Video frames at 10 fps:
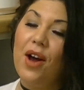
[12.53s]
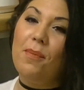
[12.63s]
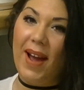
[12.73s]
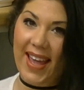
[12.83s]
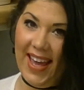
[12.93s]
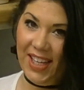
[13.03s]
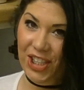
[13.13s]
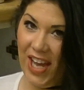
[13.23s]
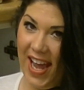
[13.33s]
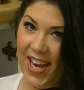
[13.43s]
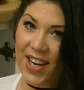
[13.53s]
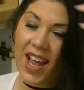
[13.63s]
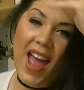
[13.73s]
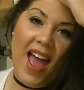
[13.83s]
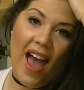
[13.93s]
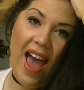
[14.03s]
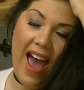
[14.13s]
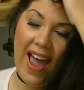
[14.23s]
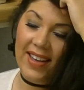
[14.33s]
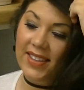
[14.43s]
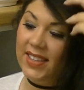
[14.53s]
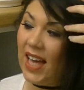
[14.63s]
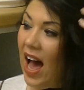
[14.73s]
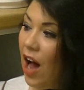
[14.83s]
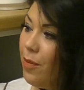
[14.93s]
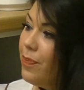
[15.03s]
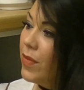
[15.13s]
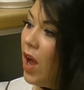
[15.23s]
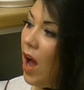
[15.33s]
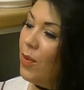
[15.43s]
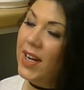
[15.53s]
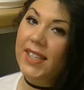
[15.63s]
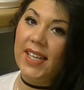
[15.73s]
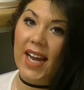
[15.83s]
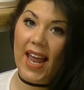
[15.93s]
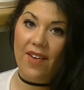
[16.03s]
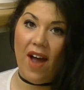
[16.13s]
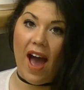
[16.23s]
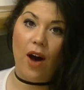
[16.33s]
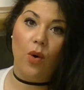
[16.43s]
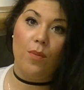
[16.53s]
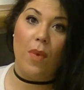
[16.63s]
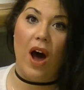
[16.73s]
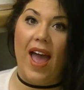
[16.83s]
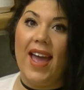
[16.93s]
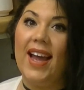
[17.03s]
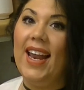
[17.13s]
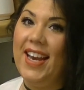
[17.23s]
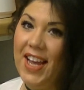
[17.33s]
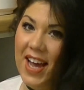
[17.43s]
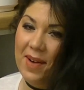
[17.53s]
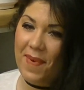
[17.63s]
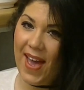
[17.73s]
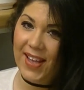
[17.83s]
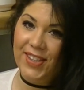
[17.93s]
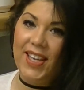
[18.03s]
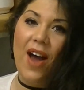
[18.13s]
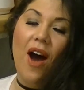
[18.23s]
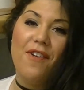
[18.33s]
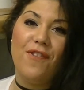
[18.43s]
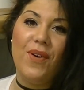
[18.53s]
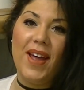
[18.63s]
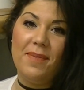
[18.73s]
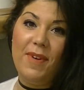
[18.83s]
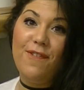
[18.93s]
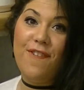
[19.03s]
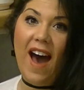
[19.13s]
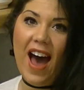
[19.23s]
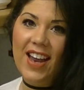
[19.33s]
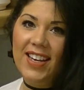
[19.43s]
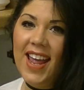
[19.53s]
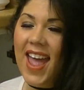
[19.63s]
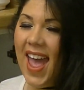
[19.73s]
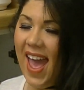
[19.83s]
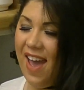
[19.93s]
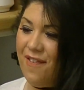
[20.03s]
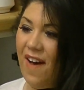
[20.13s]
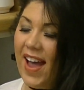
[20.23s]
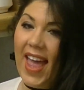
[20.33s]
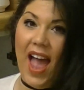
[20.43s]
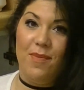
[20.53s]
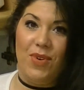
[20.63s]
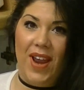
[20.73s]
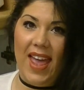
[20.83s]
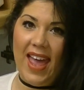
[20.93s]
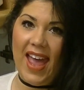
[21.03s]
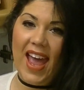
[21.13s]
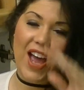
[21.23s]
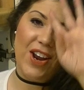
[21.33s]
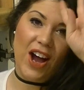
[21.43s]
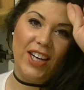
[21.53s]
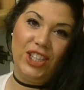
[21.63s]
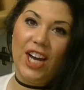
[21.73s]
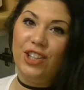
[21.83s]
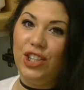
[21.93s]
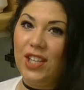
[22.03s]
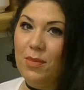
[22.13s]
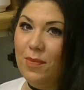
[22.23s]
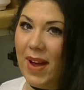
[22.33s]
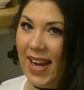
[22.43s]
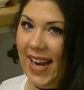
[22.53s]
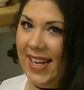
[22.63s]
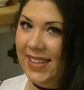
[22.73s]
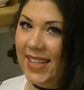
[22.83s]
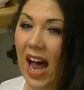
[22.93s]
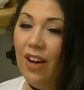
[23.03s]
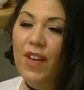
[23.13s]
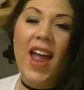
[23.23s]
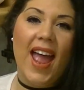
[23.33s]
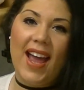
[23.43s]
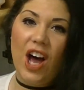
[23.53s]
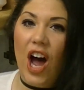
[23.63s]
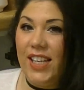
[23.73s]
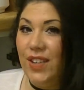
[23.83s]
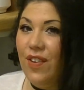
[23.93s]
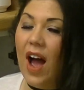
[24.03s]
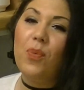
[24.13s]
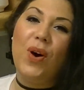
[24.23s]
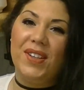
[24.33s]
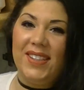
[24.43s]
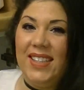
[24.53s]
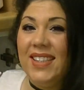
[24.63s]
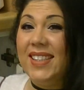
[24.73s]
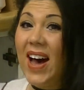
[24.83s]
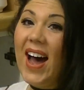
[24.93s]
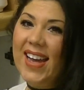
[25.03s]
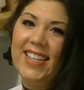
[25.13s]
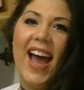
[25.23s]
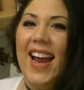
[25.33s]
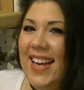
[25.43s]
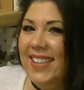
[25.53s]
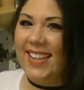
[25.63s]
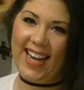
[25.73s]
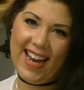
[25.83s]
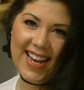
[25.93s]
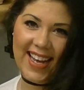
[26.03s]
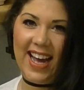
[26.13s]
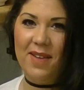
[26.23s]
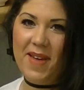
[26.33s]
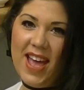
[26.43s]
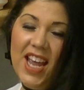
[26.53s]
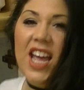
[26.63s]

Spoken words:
my kitchen, and I wanted to clear out my cleaning cupboard. So I thought it'd be fun if I came on here and I showed you some of my cleaning stuff, kind of like what's inside Hayley's cleaning cupboard.